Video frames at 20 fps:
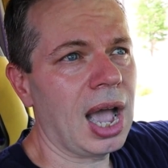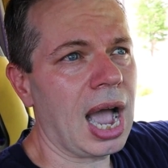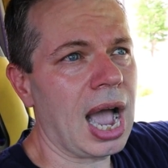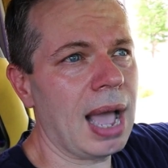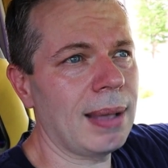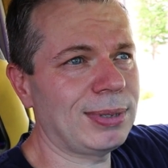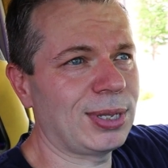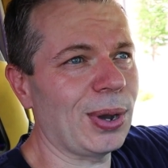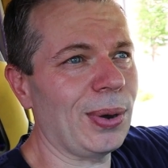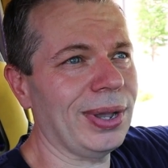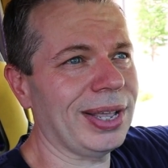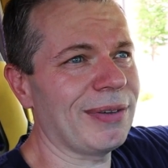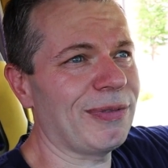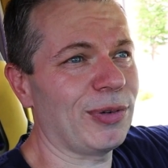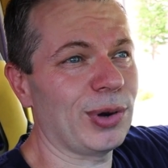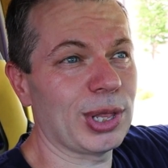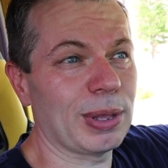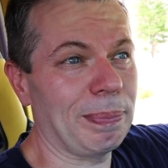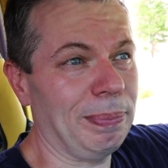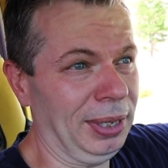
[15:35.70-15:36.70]
I'm doing it
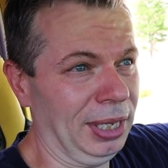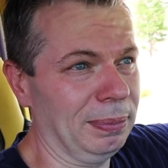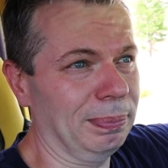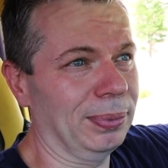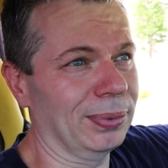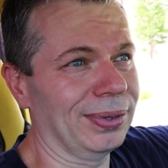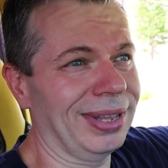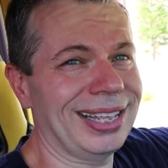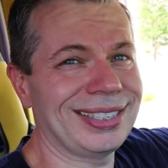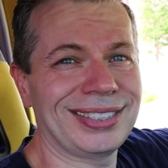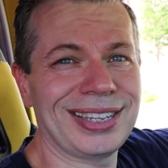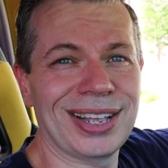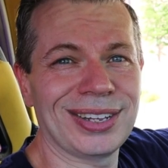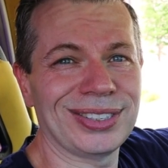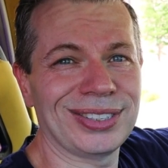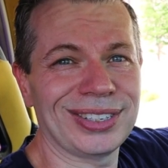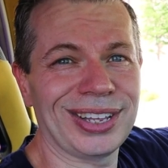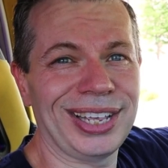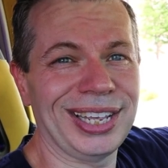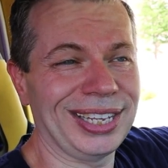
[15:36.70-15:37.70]
for the people. That
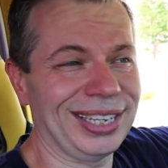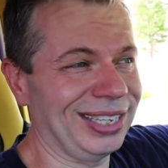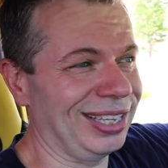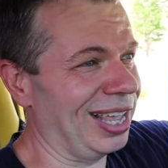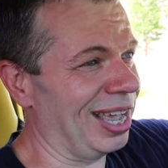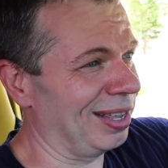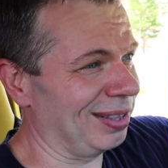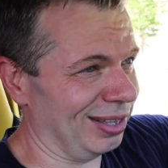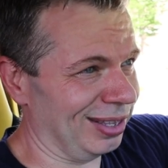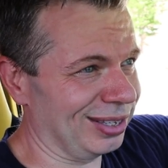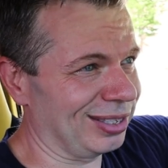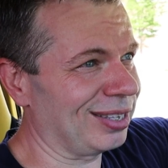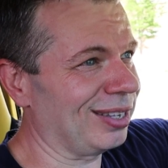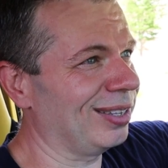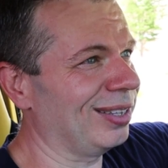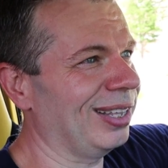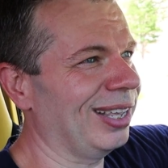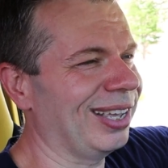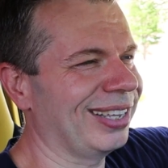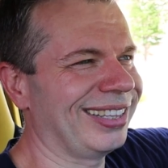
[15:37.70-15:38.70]
sounds like
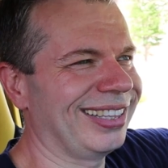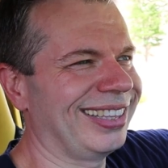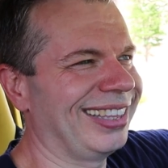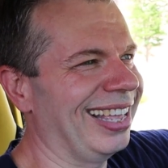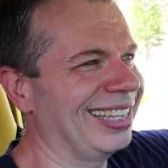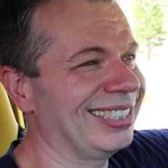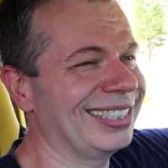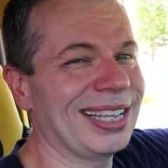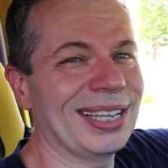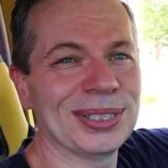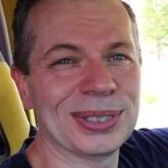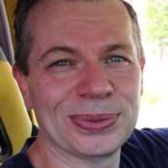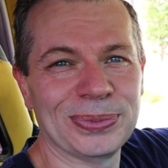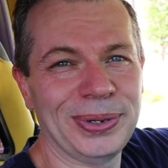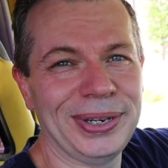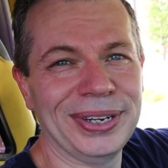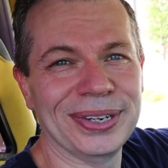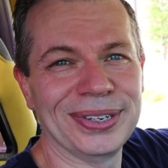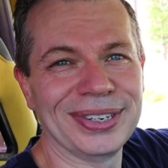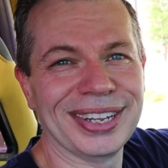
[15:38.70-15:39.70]
yeah, that sounds
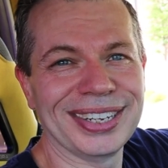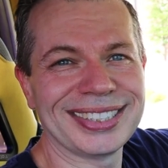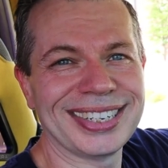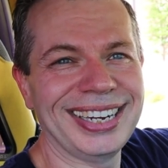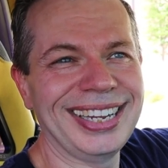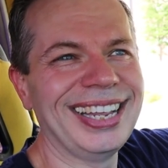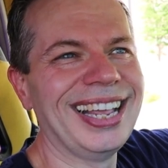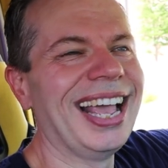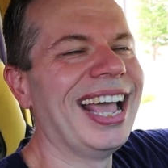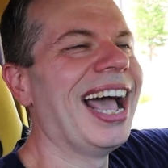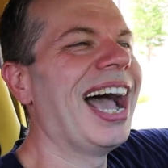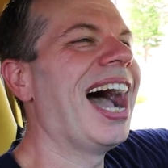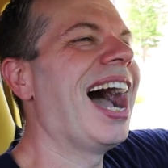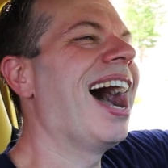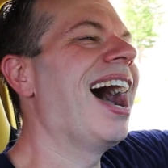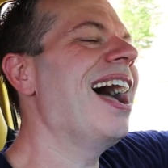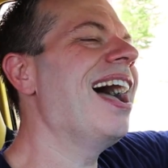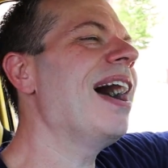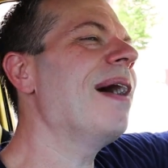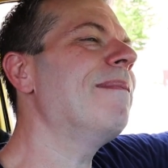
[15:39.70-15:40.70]
weird, doesn't it?
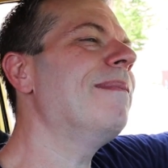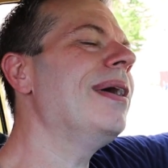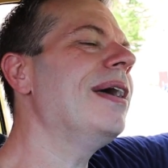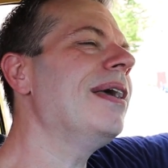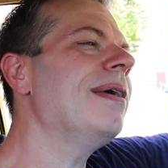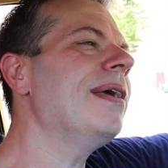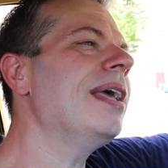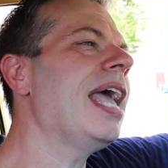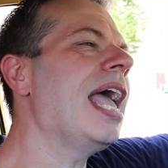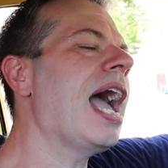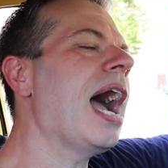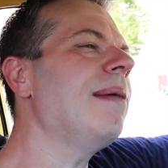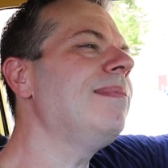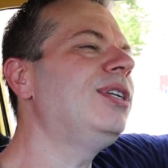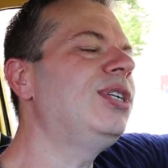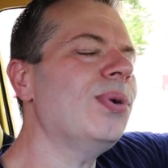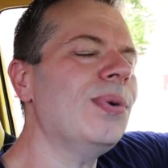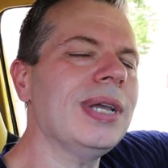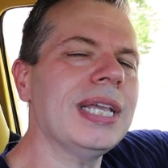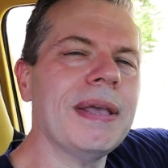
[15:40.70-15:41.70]
I
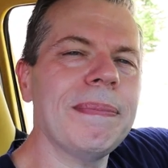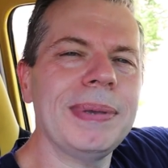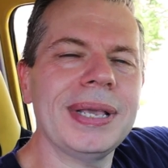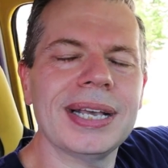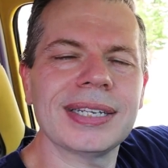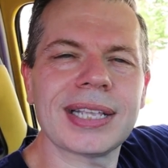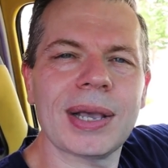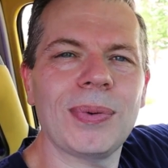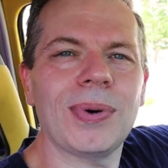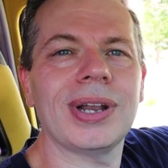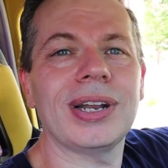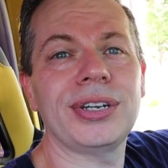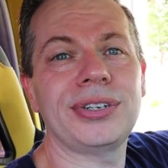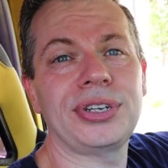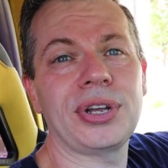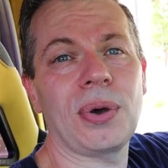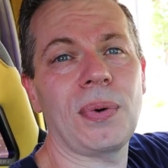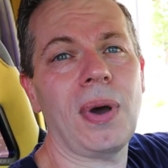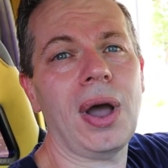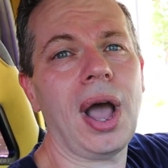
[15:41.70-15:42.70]
I'm doing it because I want to
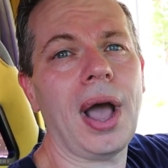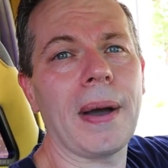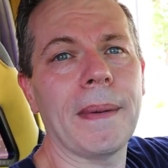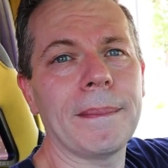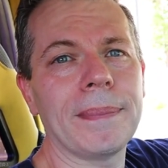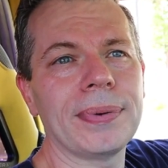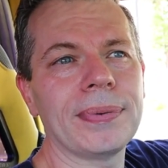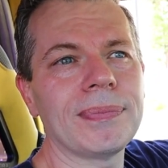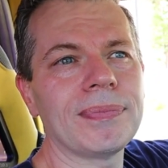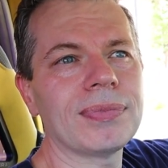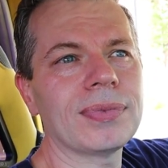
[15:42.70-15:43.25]
show up.